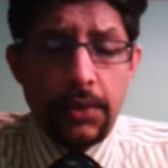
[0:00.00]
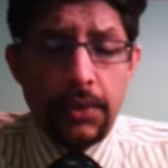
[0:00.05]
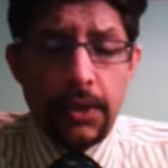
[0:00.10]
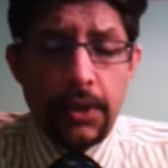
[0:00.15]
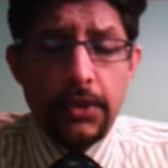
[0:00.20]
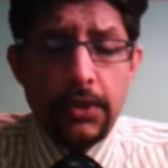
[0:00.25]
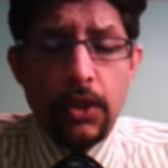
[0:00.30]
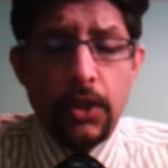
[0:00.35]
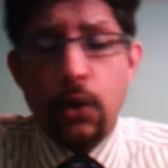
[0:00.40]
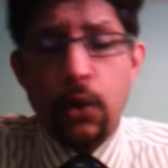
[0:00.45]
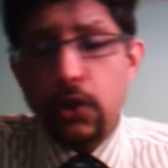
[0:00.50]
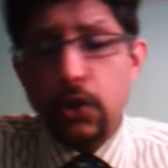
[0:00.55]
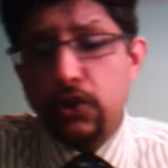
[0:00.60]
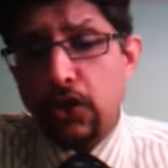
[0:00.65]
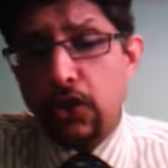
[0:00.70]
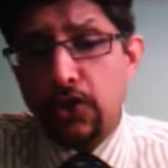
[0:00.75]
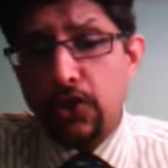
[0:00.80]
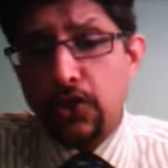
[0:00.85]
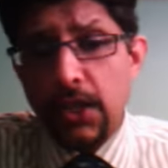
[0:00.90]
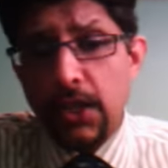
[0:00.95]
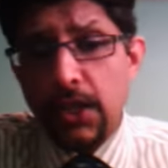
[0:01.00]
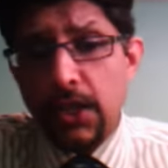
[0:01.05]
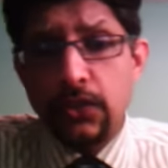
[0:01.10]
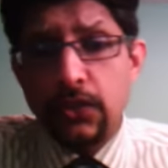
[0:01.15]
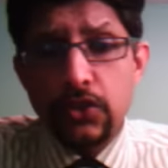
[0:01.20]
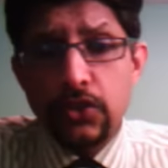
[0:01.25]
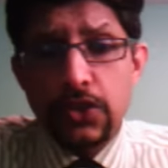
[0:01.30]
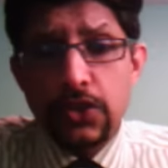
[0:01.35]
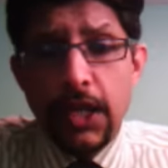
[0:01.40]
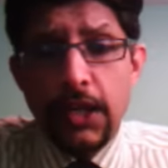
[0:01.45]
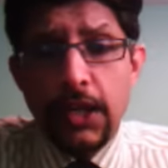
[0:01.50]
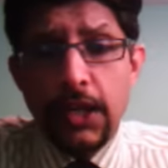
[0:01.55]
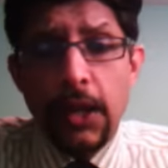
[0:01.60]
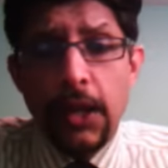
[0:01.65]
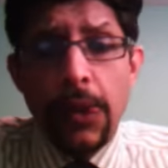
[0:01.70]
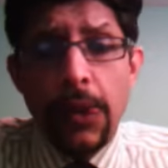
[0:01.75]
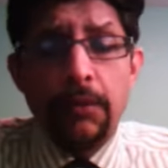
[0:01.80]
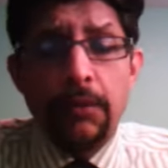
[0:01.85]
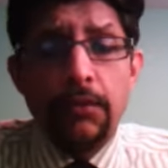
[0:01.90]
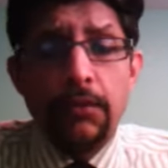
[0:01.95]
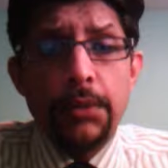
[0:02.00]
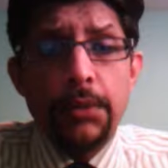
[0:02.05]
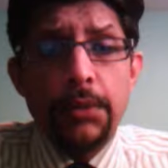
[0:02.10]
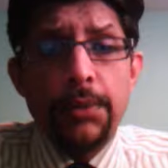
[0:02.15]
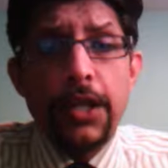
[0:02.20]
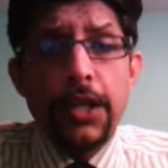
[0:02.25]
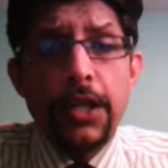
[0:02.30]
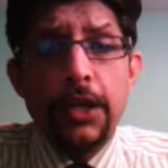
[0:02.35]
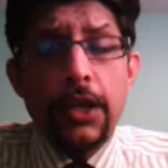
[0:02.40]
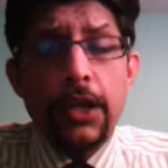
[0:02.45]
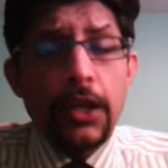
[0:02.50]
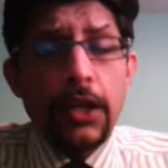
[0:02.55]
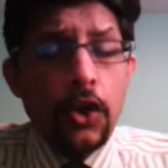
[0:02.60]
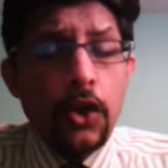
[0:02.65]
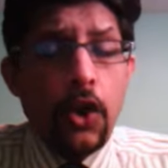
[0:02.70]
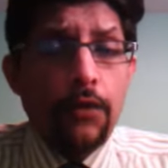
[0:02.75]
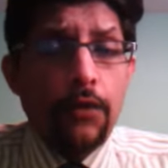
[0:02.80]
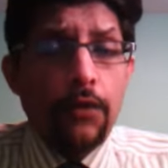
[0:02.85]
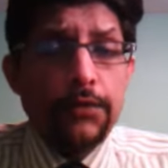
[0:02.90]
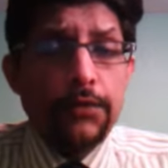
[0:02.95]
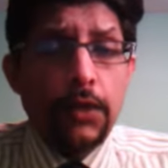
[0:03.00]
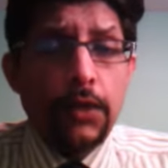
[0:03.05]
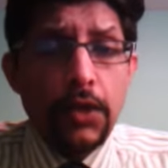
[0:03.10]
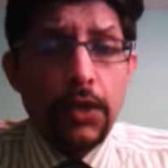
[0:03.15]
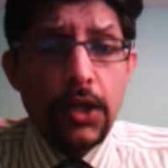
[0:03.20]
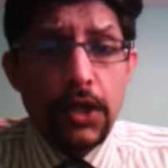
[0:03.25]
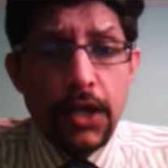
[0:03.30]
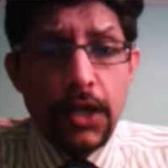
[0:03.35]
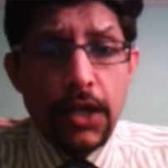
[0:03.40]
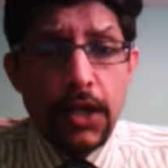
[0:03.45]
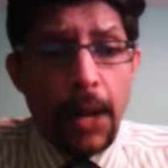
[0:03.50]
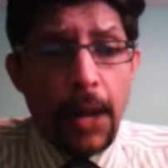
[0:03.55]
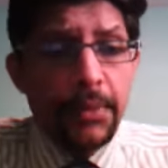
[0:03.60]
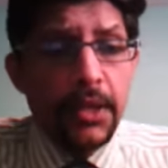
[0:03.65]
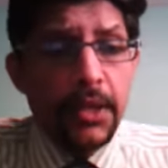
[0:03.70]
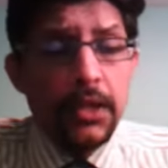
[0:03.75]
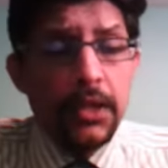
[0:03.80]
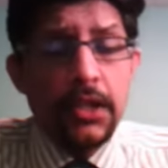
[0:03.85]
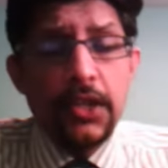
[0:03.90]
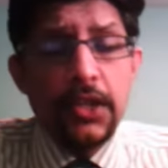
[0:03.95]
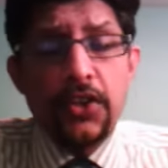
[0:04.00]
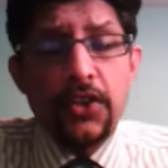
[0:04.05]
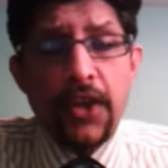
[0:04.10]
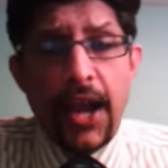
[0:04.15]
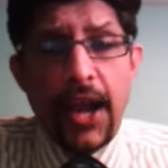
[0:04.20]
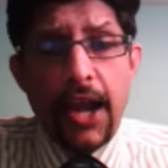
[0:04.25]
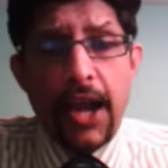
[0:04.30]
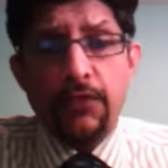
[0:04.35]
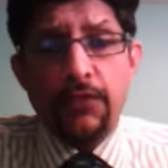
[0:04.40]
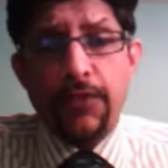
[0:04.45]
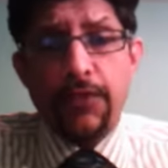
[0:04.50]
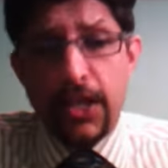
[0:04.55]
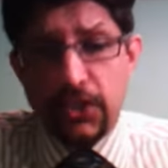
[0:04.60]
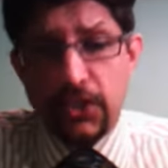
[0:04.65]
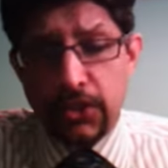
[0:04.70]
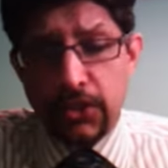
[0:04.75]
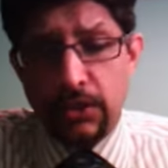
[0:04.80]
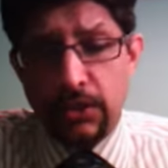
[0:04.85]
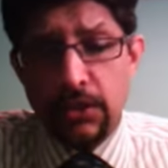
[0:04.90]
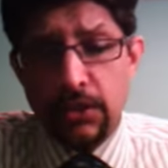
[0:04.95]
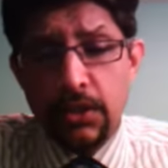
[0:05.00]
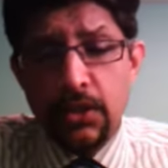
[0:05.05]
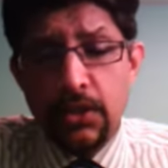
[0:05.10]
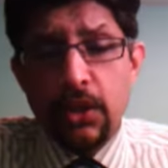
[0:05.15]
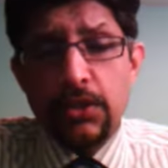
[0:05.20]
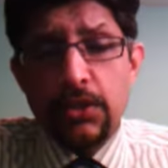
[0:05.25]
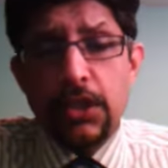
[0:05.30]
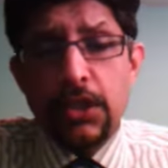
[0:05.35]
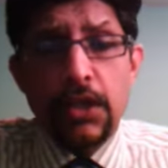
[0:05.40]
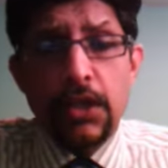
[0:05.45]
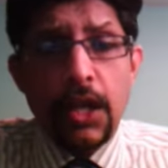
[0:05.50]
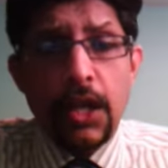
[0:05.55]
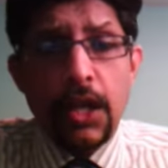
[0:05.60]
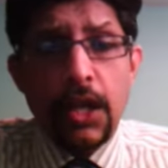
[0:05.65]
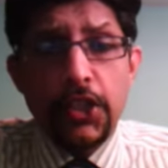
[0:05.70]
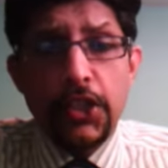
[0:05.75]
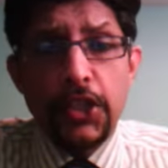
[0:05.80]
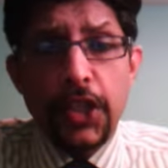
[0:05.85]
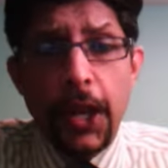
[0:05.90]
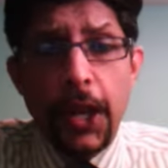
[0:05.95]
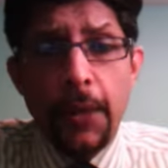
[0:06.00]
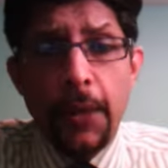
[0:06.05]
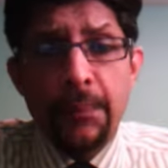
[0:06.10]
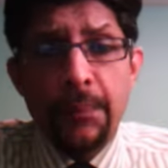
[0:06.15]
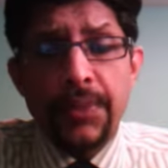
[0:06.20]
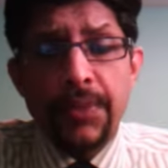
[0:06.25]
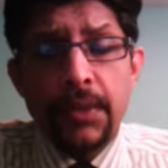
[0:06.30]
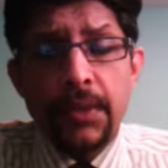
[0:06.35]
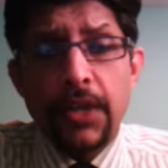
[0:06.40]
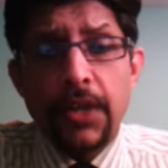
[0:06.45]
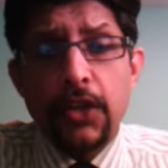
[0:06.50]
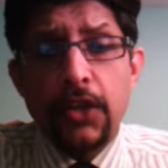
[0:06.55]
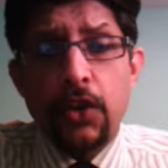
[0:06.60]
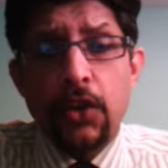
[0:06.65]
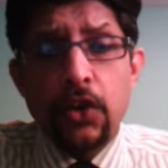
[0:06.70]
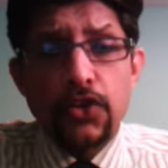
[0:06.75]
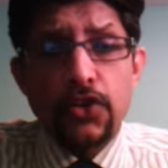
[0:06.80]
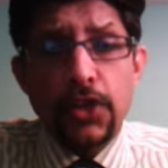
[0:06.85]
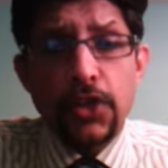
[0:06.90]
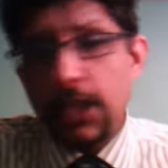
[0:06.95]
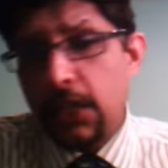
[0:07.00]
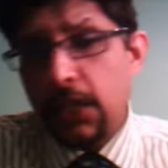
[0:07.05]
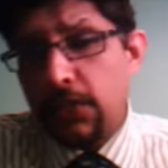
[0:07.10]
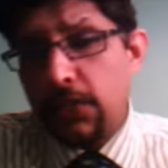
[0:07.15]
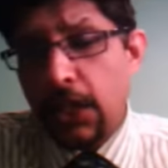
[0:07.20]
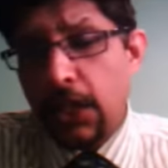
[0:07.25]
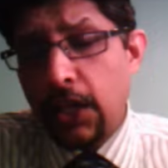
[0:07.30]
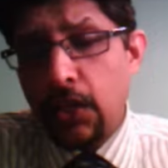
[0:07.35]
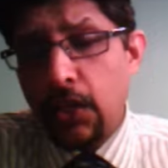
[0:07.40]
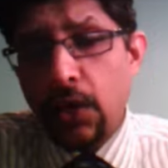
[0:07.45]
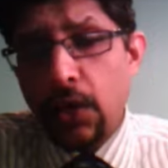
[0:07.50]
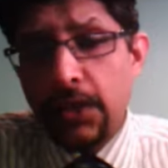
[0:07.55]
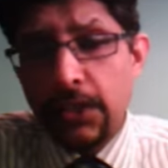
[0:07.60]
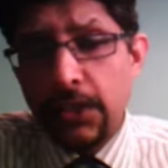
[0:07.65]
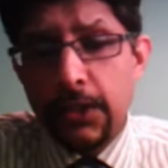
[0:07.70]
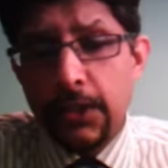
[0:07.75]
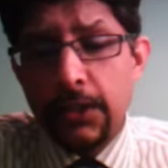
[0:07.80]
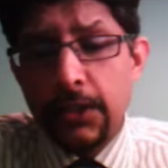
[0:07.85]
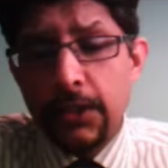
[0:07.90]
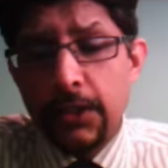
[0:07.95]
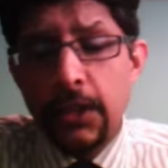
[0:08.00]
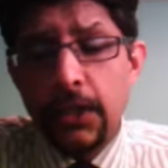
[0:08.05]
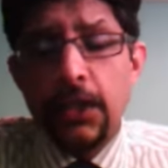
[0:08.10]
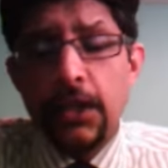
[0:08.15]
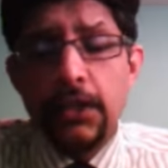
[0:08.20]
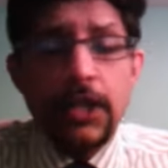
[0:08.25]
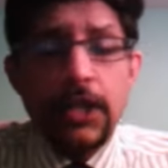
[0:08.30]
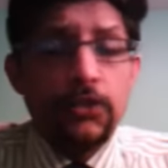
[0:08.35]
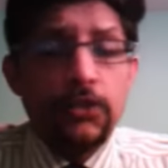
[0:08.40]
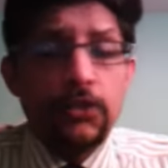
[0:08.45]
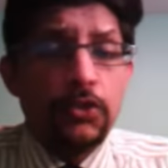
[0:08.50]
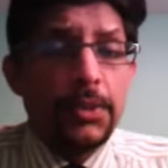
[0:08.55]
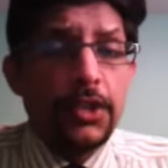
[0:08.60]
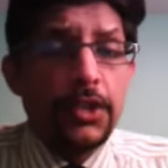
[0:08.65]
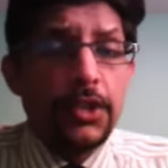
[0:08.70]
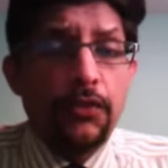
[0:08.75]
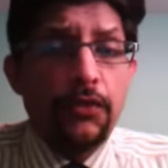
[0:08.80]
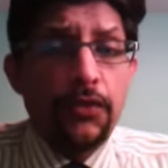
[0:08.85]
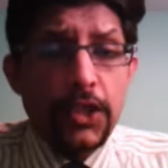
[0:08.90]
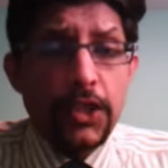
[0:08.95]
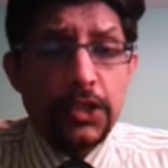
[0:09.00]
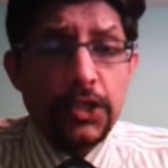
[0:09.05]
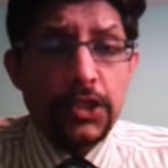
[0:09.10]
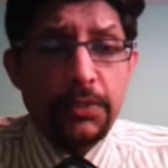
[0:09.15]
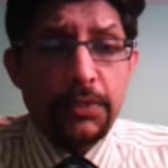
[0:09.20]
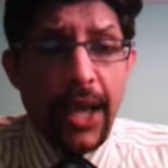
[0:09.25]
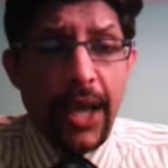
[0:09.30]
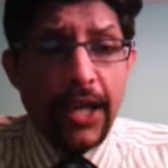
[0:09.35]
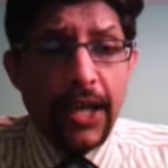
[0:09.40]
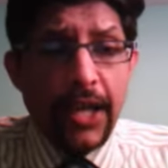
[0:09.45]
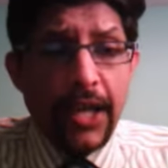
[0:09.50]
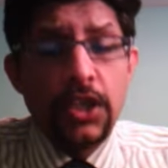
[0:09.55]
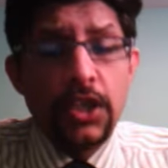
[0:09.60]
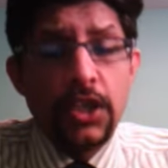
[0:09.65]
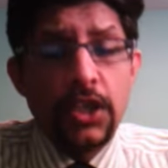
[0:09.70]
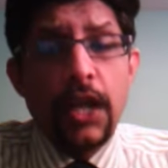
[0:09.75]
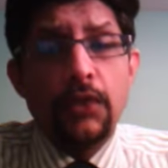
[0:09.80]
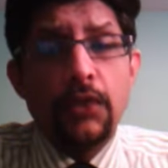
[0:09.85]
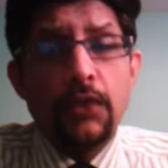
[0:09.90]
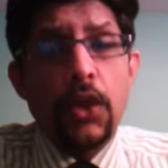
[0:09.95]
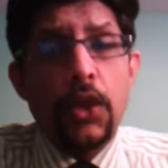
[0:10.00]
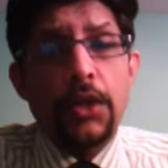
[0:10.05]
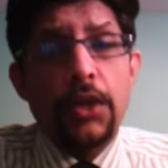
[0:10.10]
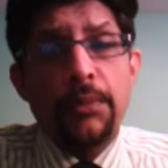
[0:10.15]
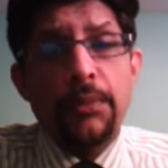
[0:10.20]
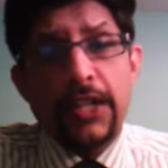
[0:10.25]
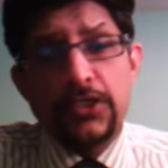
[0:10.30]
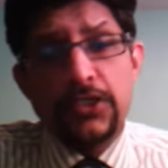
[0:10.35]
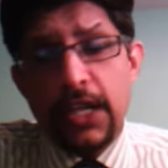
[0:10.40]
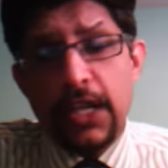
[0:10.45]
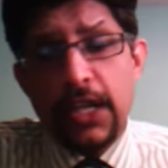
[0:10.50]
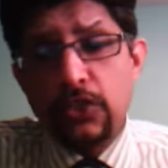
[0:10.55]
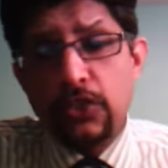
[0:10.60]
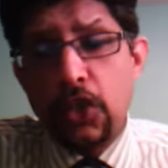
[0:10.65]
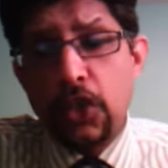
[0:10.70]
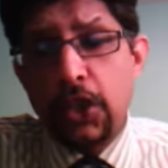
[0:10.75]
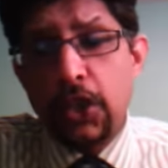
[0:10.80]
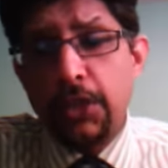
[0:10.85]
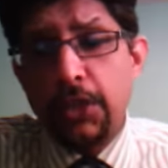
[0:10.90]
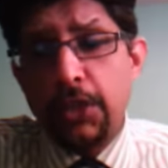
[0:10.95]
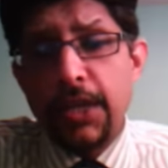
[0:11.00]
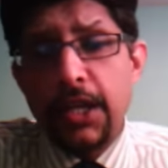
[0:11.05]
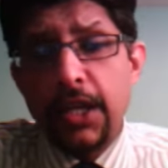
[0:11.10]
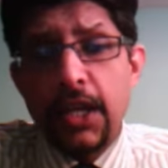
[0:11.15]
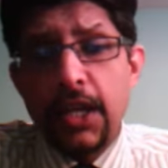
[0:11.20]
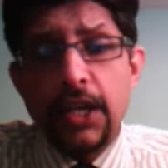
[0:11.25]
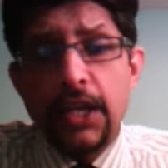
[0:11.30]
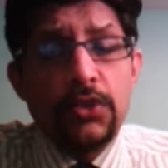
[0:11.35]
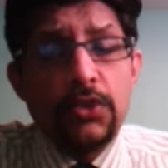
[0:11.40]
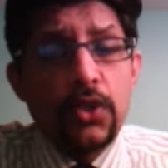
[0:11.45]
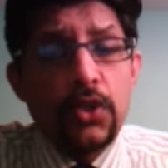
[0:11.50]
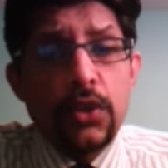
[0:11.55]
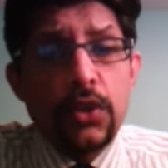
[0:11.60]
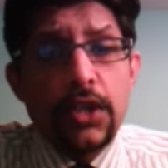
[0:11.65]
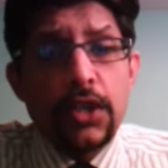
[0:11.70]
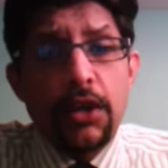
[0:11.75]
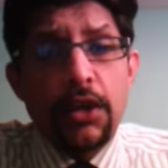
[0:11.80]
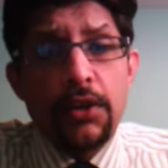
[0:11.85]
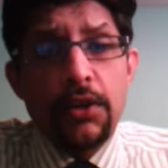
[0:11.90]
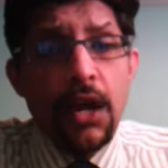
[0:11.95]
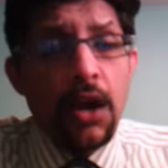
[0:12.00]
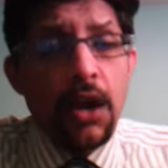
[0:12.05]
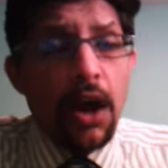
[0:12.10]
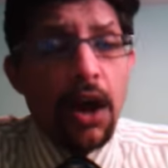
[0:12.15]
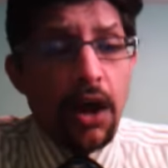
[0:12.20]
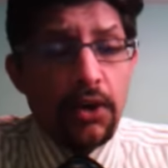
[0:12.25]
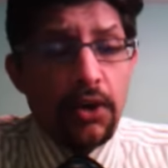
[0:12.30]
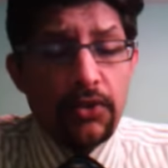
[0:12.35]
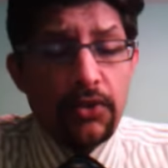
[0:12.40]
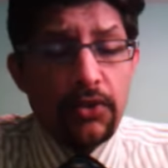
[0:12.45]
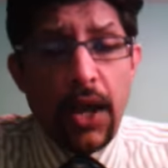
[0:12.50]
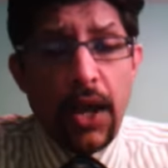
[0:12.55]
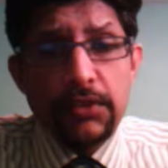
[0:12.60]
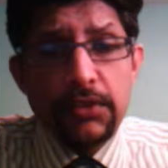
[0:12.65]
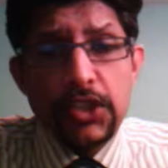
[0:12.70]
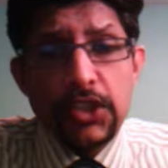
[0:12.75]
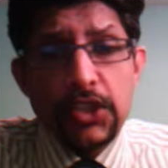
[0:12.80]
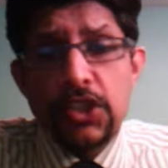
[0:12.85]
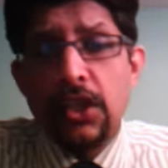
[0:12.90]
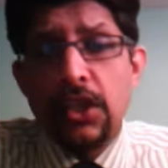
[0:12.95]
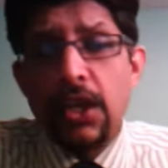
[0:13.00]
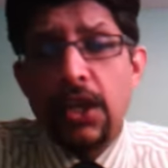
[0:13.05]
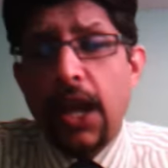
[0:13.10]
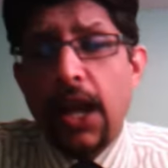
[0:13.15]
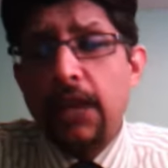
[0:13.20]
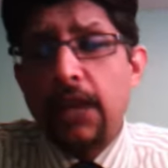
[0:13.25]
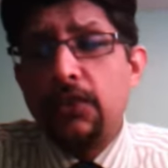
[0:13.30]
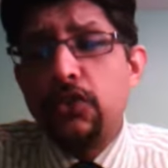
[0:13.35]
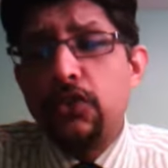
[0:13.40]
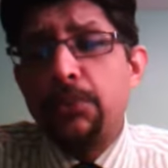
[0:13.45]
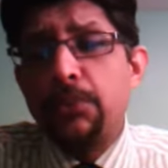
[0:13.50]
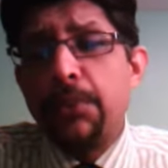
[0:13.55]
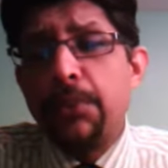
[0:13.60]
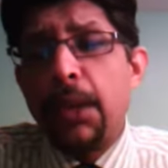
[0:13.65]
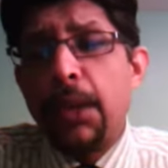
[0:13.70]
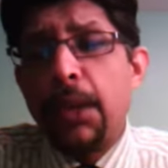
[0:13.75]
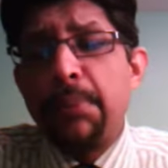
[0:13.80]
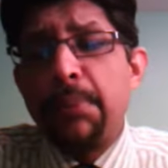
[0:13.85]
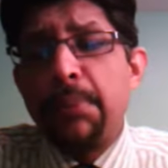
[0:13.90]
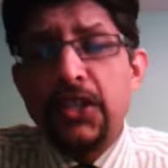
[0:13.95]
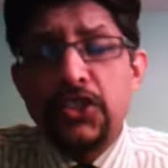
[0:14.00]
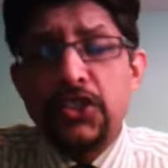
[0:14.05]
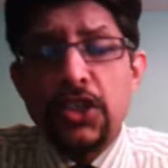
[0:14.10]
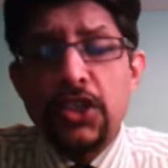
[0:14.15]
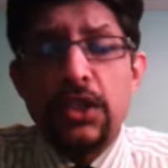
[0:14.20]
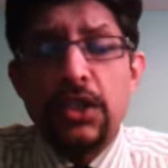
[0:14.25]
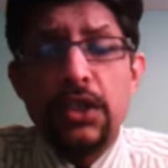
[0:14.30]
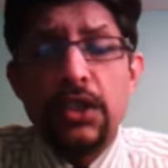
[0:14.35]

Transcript: the host Australia and New Zealand will be kicking off the World Cup in grand fashion on that lovely day when Australia take on England. That would be the first match, and what a match that is going to be. As we know, they are arch rivals, and it would be a pleasure